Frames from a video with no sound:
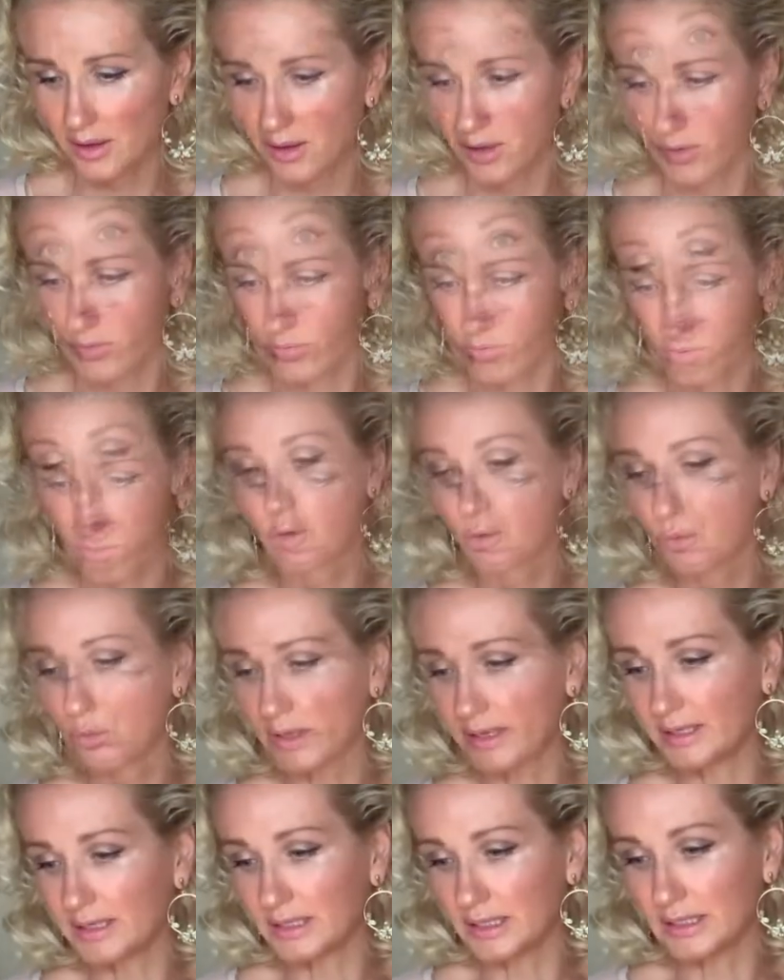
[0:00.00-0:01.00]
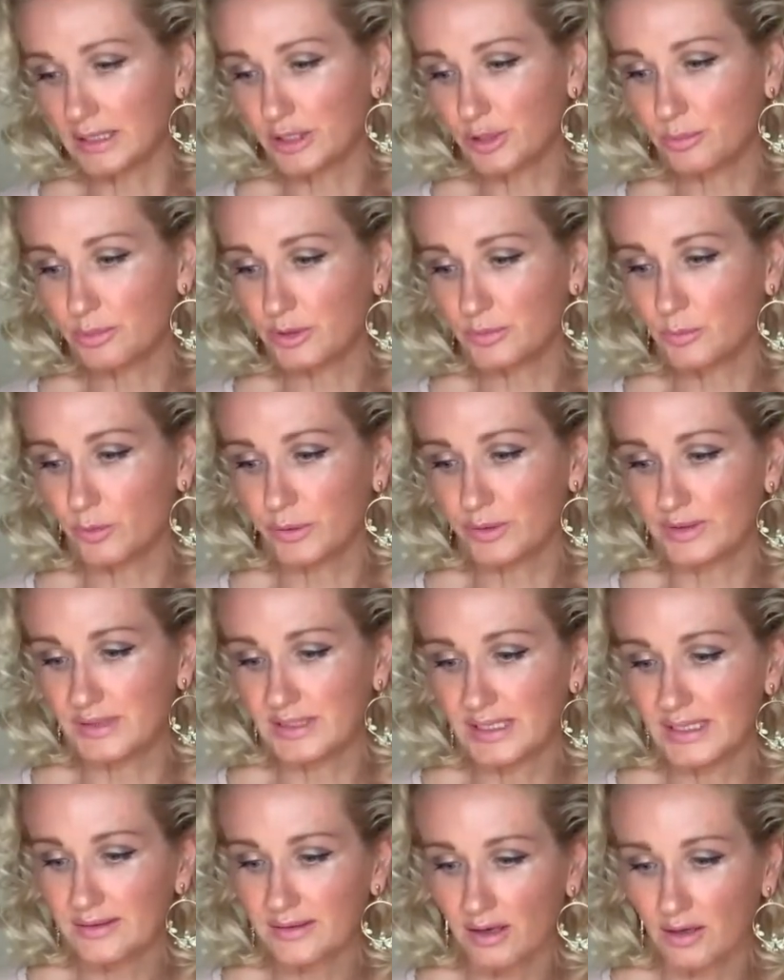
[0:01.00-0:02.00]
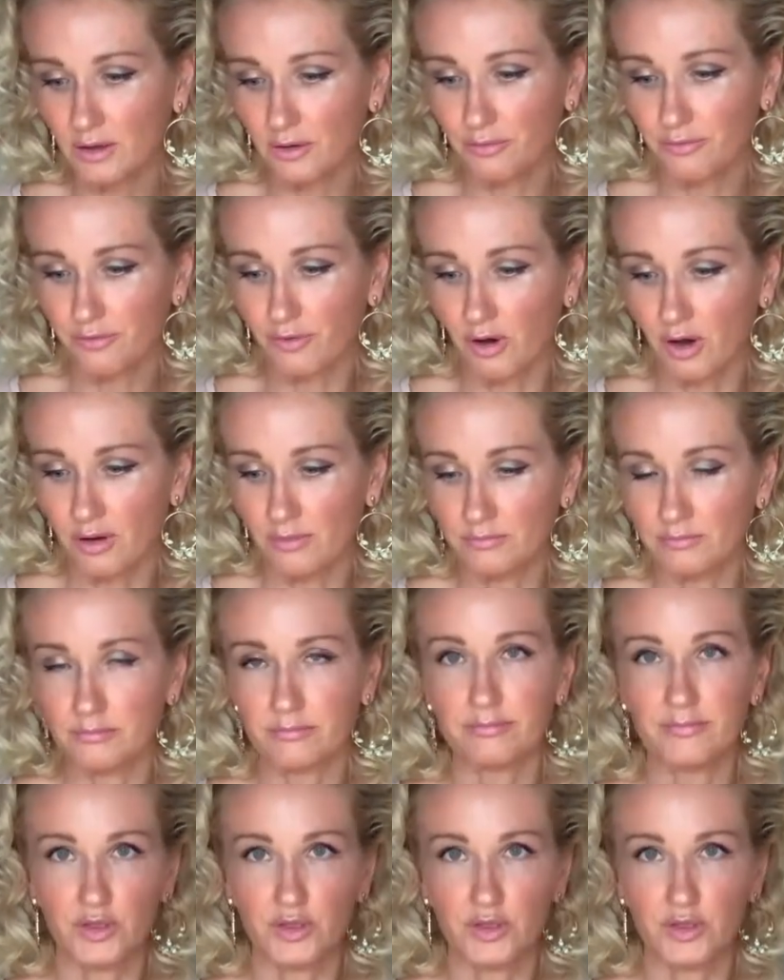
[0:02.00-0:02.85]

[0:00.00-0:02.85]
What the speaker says: Let's go like a little bit more in detail from